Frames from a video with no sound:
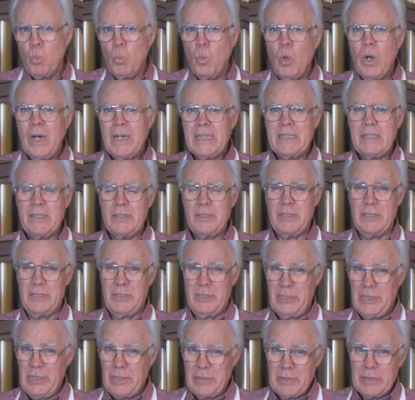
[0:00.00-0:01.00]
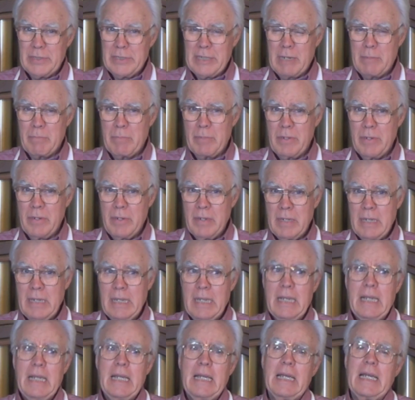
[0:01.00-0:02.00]
One is the serial number,
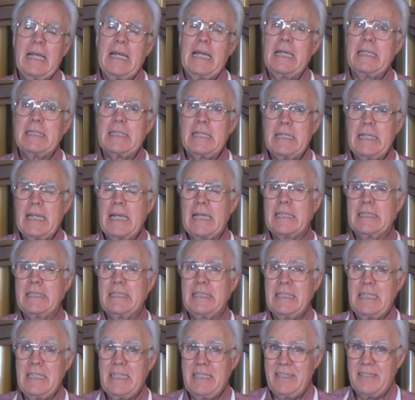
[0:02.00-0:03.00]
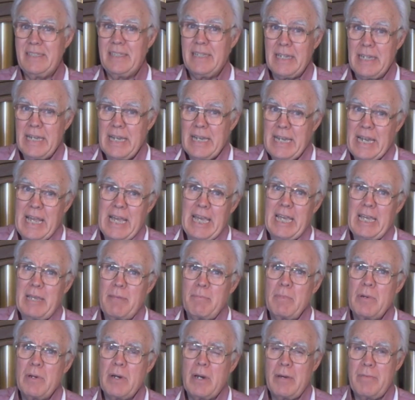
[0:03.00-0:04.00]
and the next is the
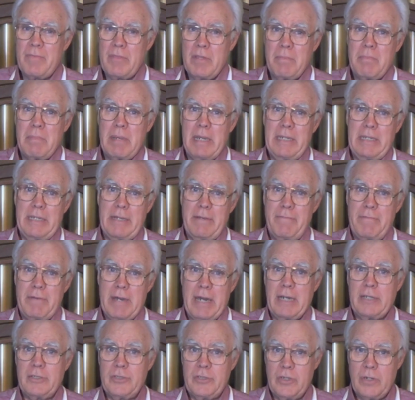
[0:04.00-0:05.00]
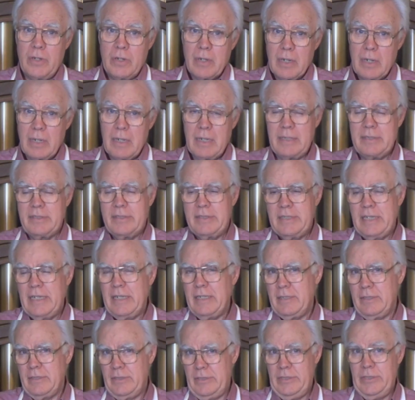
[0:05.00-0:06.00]
name of the manufacturer. Let's
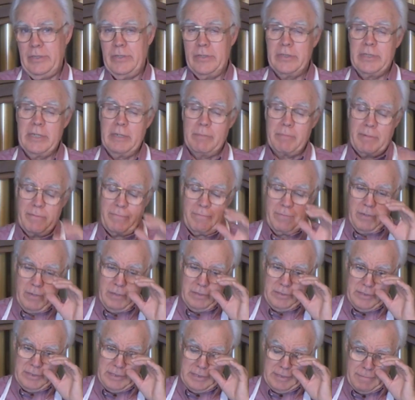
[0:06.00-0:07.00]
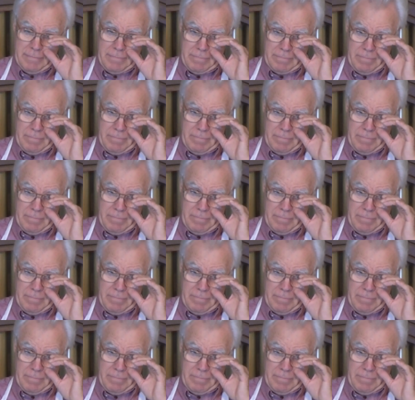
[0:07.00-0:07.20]
take the serial number first.